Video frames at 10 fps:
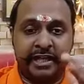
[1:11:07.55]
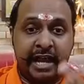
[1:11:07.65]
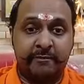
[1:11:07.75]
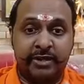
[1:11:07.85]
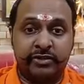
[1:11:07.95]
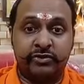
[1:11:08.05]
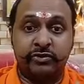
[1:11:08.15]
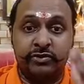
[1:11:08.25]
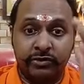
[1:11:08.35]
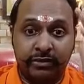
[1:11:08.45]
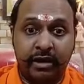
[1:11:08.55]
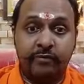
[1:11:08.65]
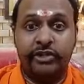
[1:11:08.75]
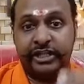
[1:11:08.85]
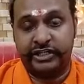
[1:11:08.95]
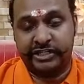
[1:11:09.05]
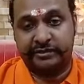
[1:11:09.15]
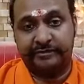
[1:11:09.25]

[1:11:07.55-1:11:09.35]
happens through communication.